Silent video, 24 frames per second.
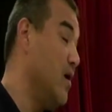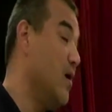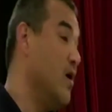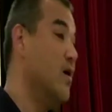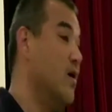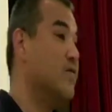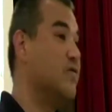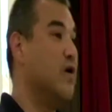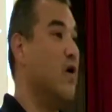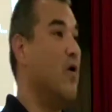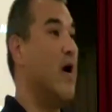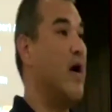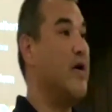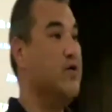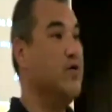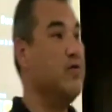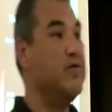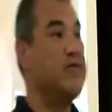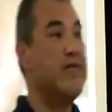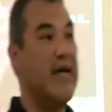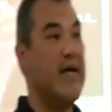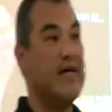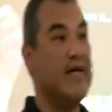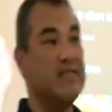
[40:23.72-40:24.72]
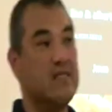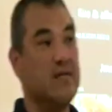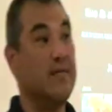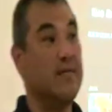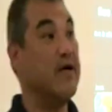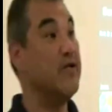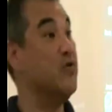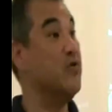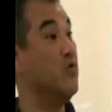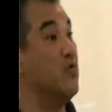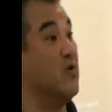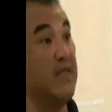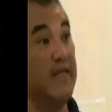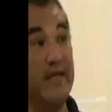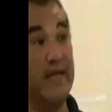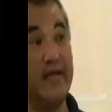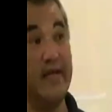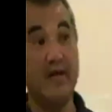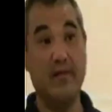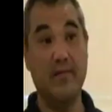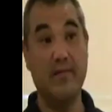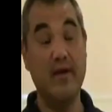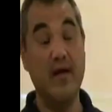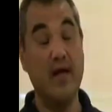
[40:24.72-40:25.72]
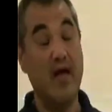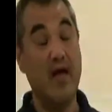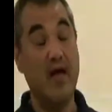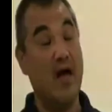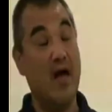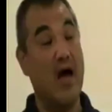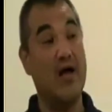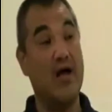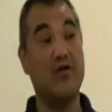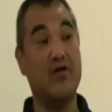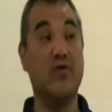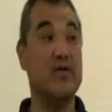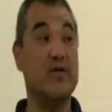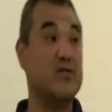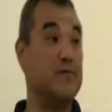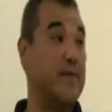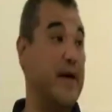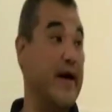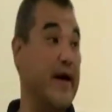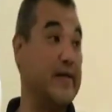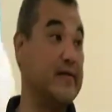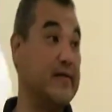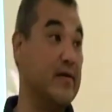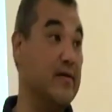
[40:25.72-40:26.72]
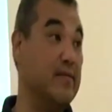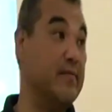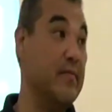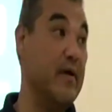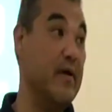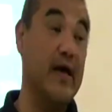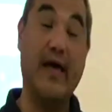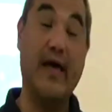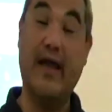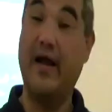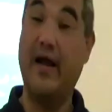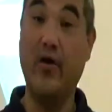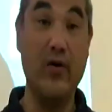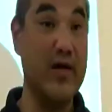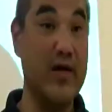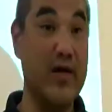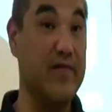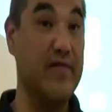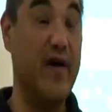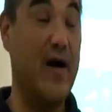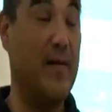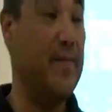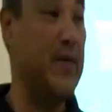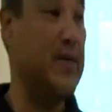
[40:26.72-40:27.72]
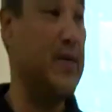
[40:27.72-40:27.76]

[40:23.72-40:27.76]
So I do test them, I do clean them, I do inspect them, and I don't give up